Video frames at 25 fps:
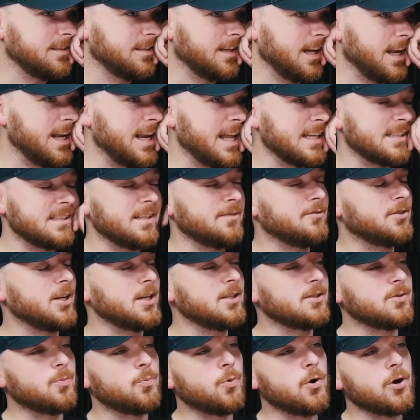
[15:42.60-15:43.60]
Unless they've
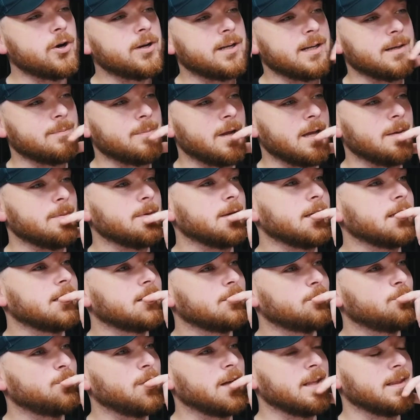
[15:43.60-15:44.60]
changed the wording, maybe.
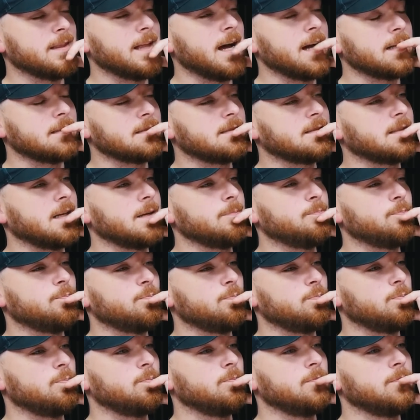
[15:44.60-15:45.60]
But that's, I'm
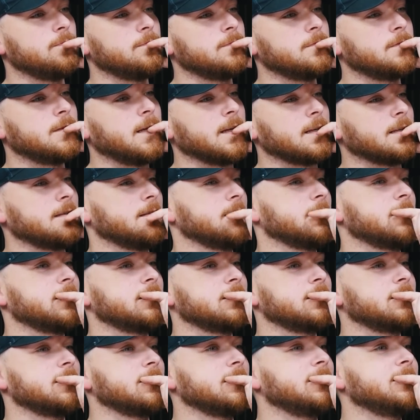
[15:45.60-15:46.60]
like
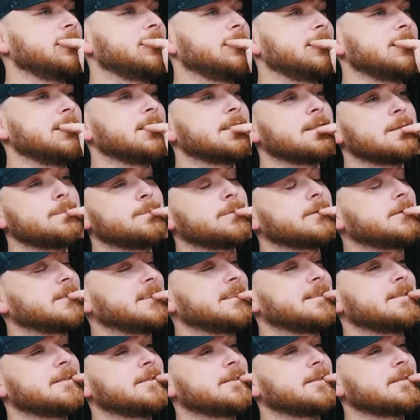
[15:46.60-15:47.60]

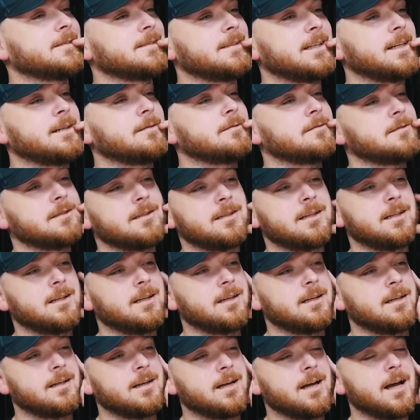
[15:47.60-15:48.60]
90% sure now.
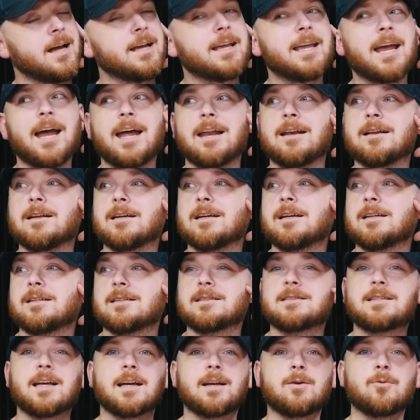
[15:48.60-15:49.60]
Again,
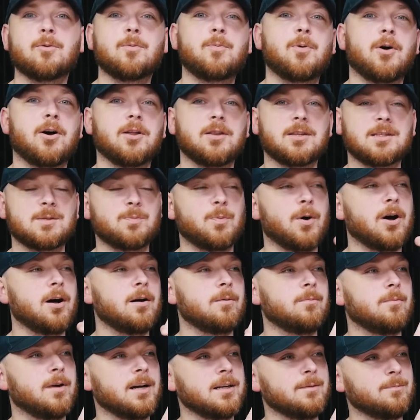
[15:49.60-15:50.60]
the second we're put on the
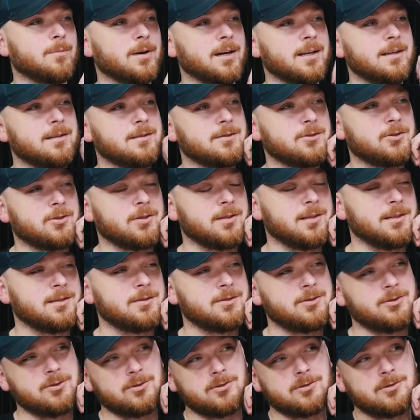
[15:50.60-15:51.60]
spot, my
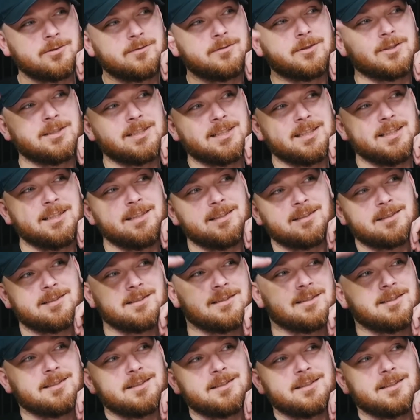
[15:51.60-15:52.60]
surety
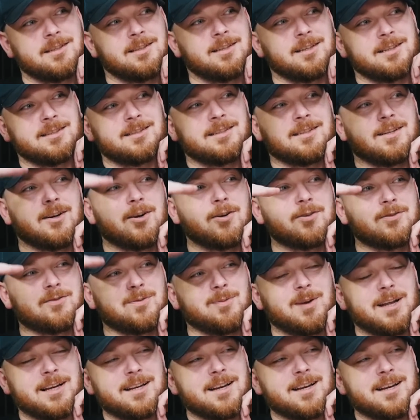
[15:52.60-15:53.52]
just goes from like